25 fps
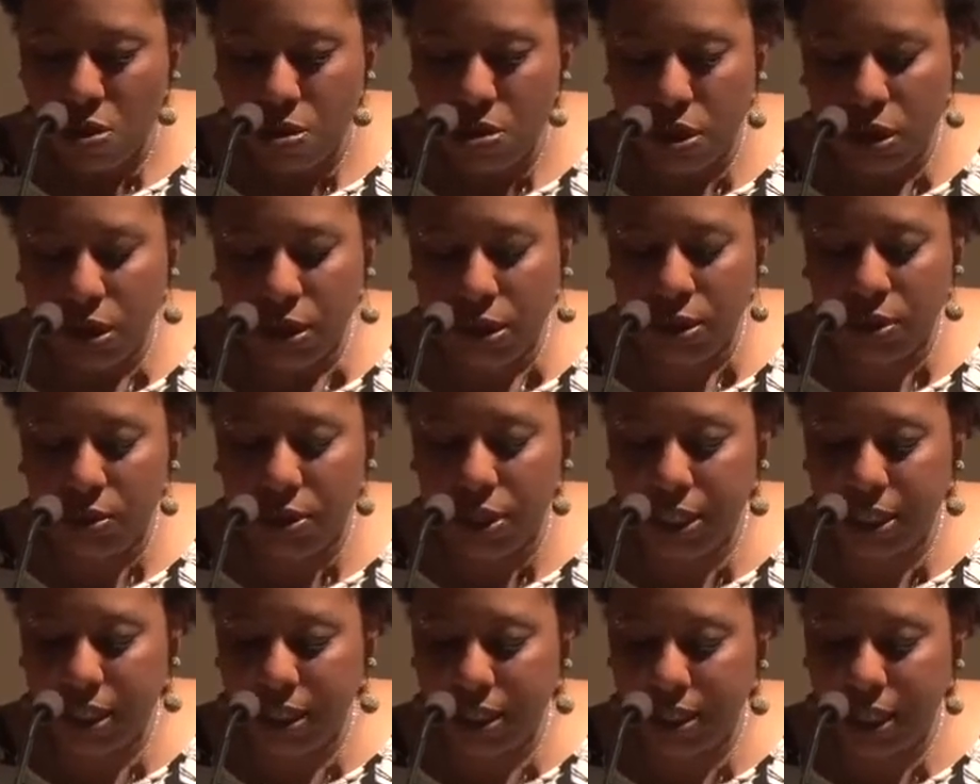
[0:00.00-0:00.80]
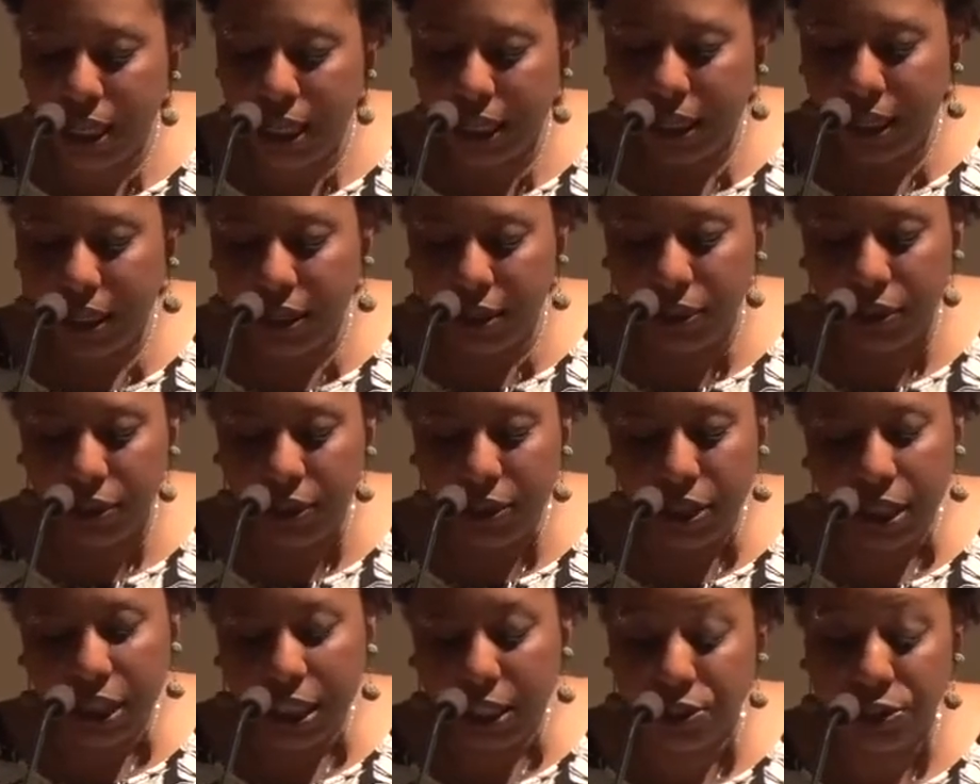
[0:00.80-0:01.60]
So this is an
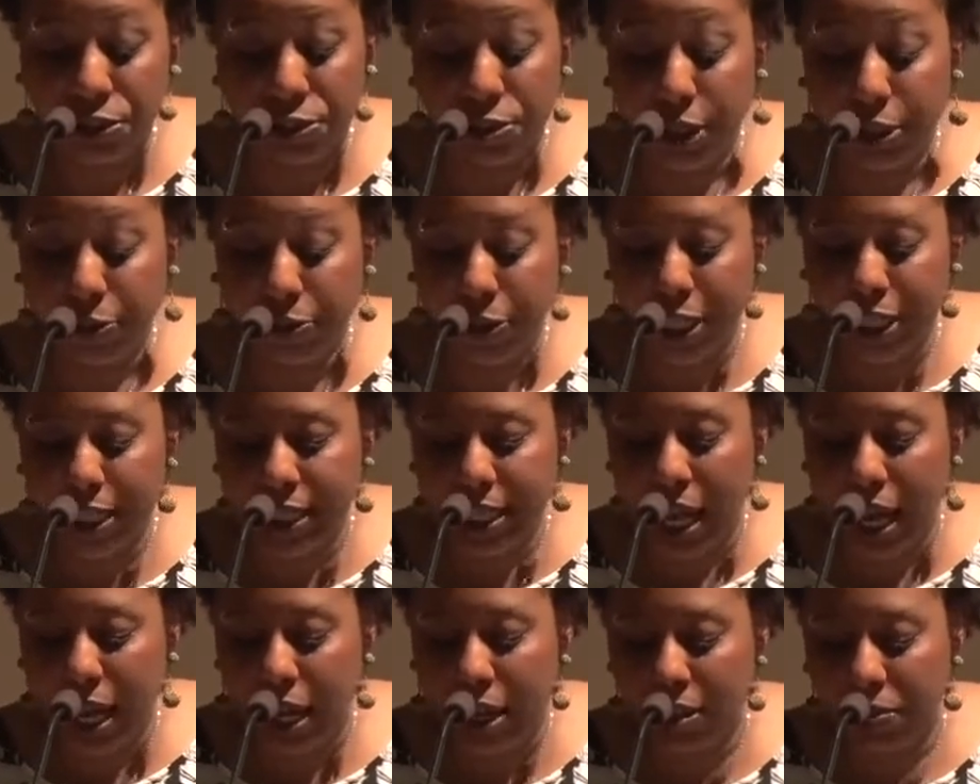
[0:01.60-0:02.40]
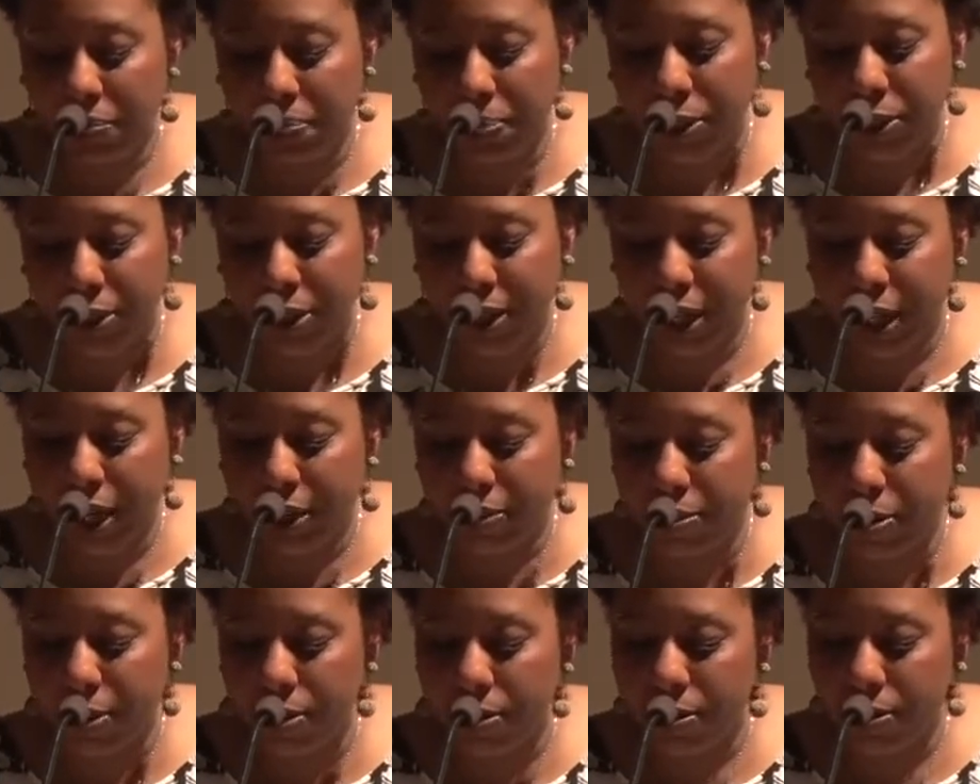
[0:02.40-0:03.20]
extremely sad book that I
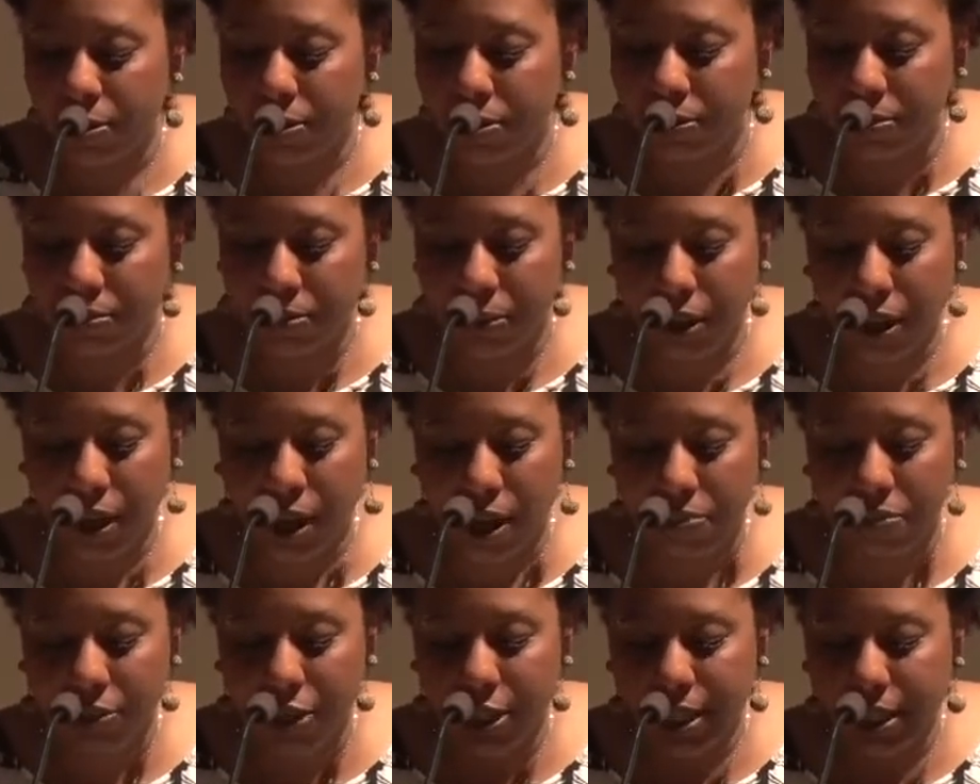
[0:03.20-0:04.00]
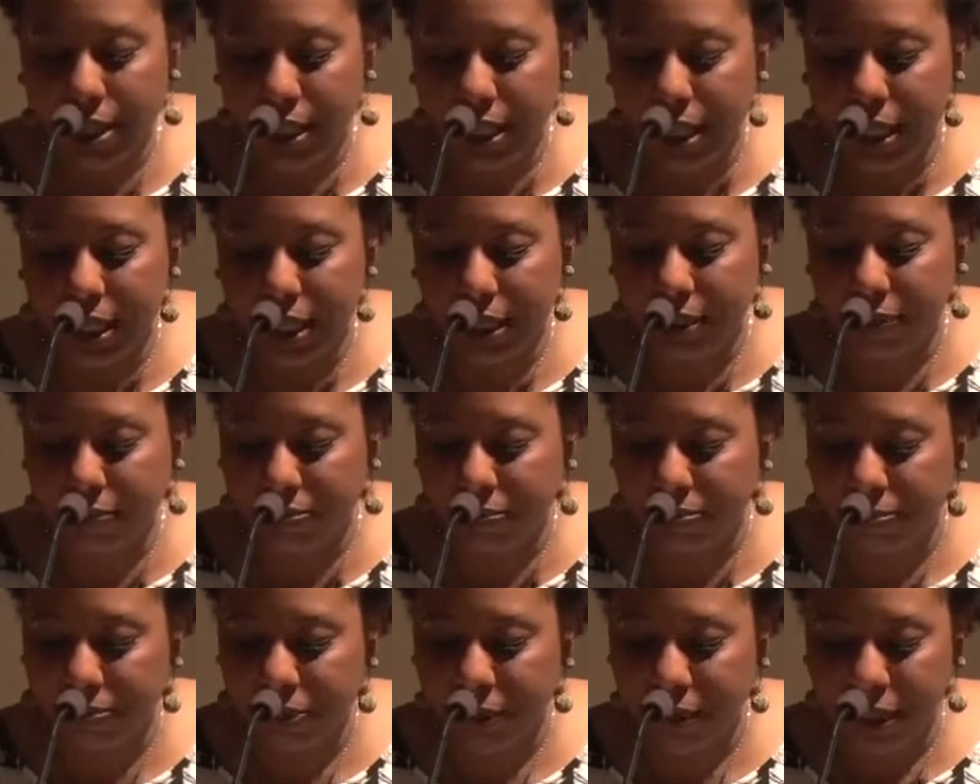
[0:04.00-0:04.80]
wrote, obviously.
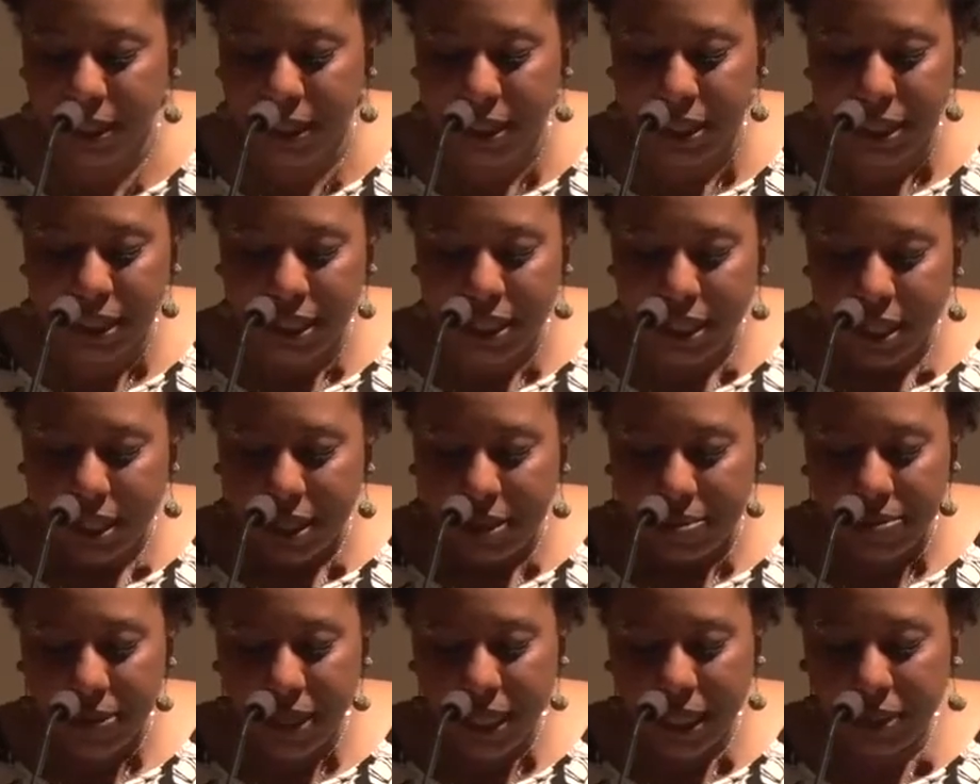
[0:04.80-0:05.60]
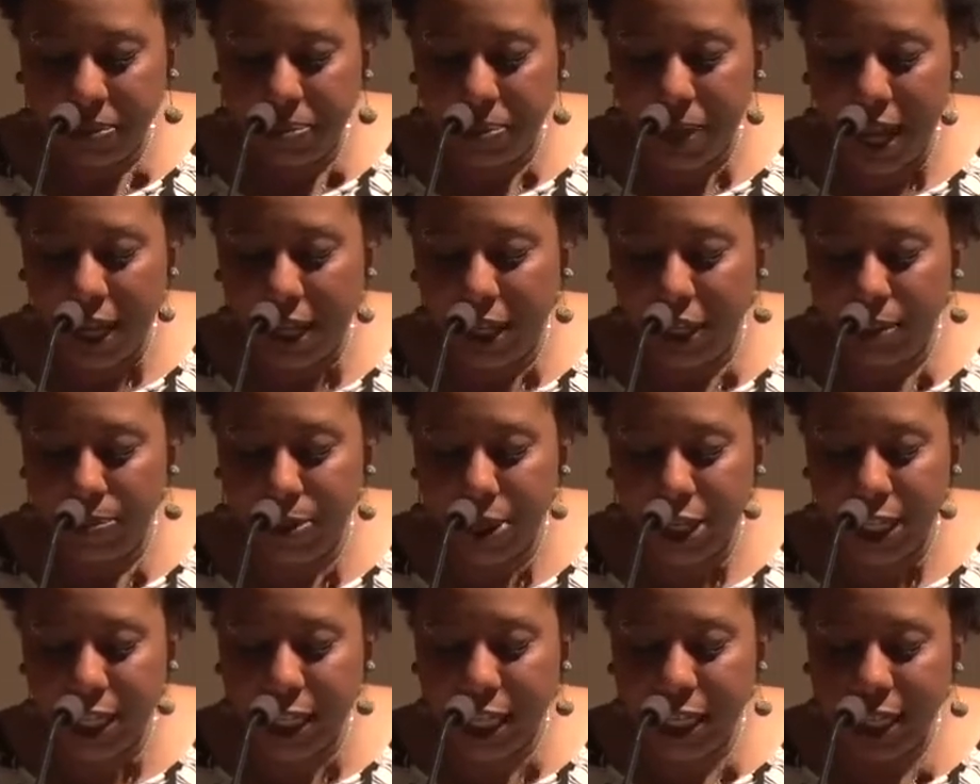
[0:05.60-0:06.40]
I'm Black in
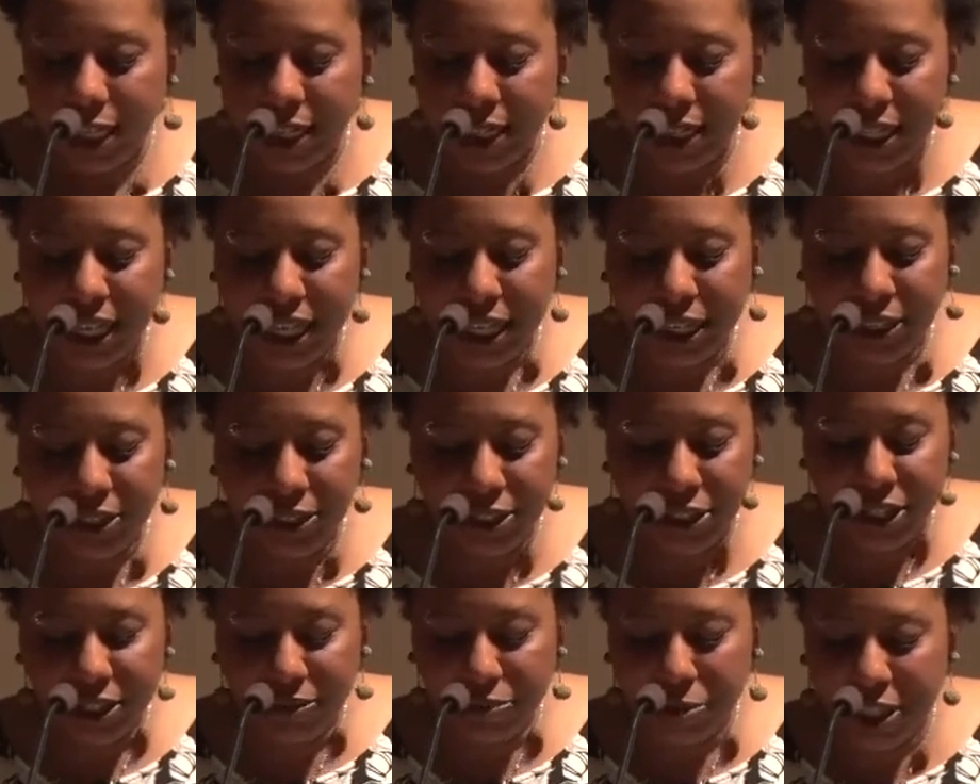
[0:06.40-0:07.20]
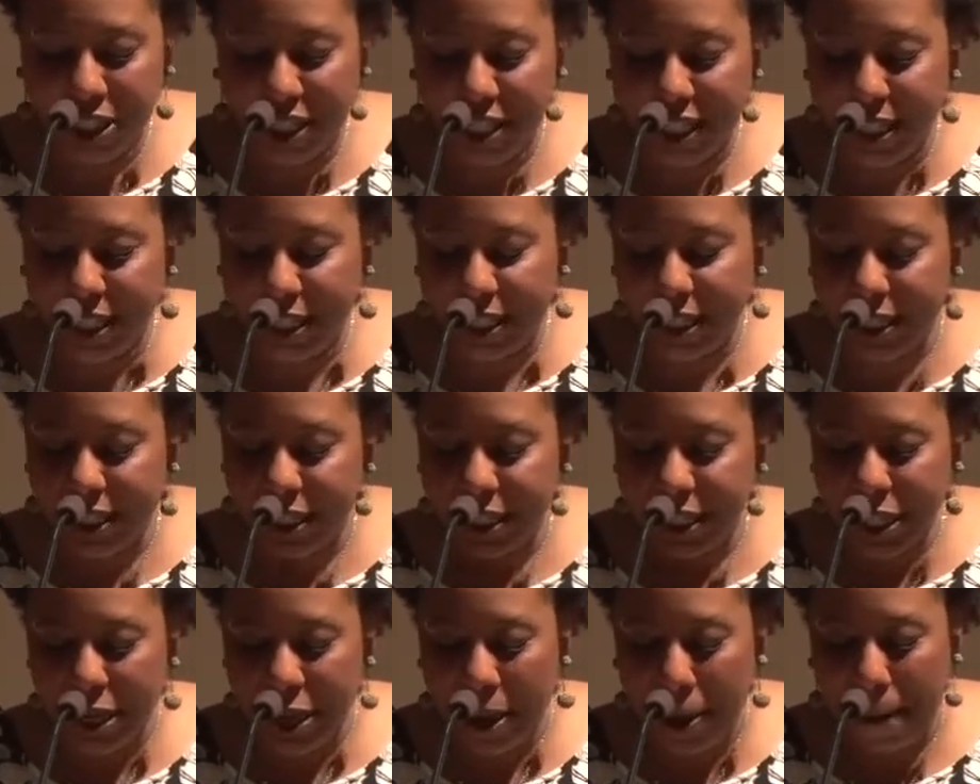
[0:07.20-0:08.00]
America, and I couldn't resist.
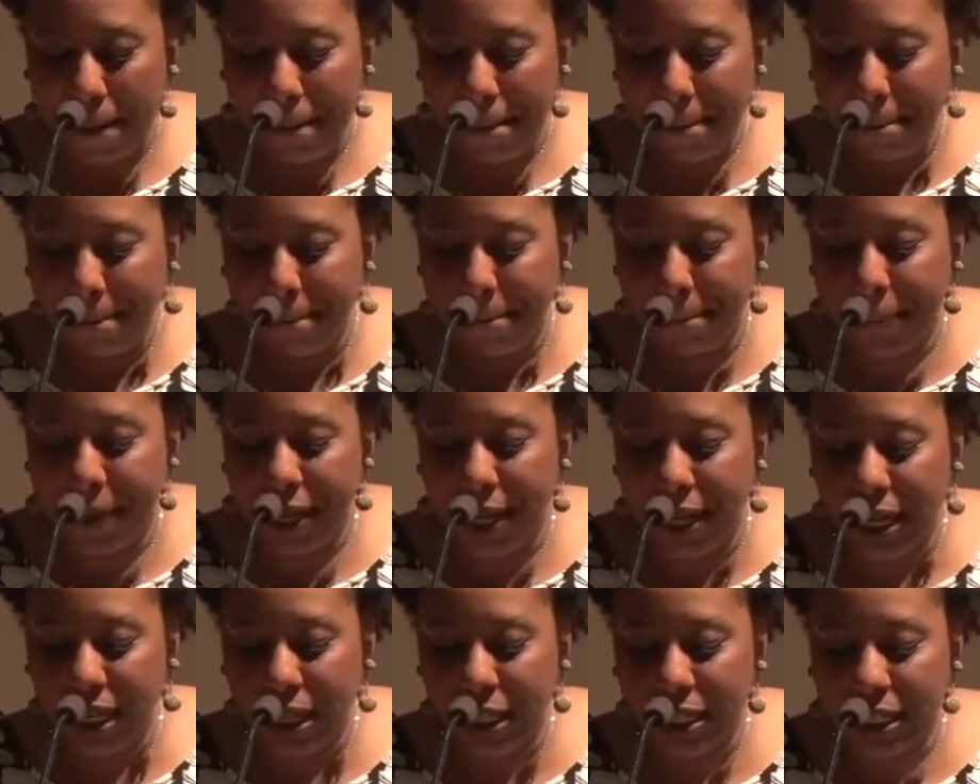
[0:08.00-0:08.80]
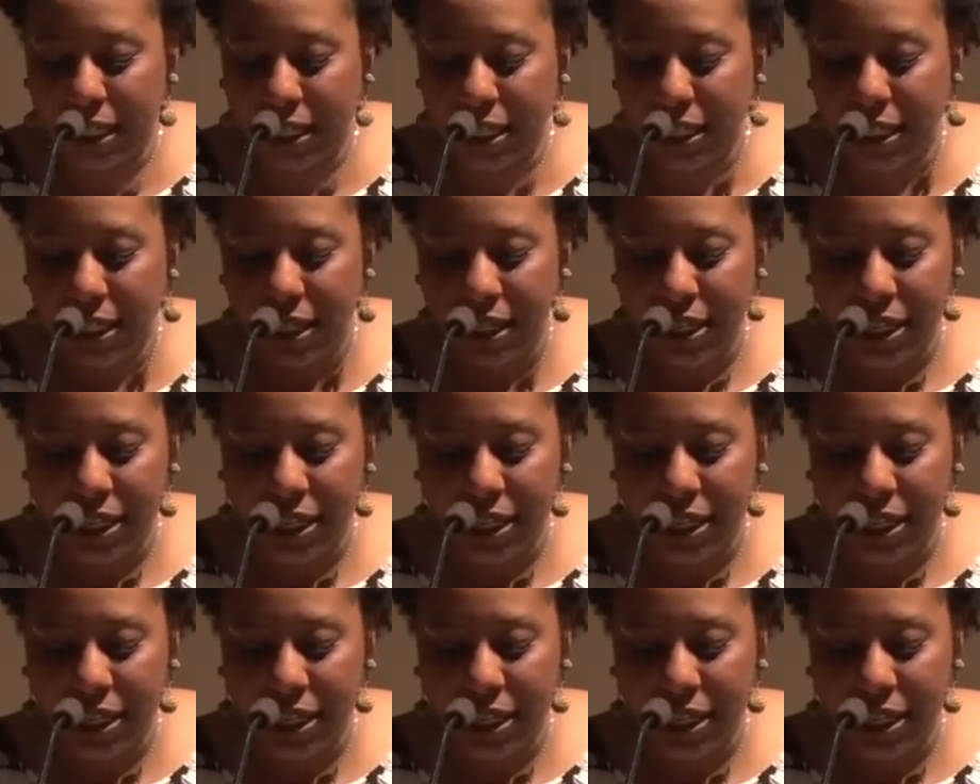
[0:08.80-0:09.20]
But